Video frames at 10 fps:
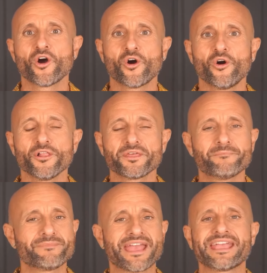all the
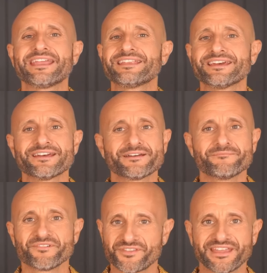main
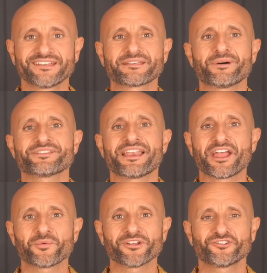things about the
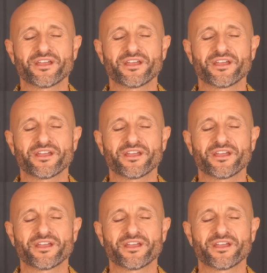language.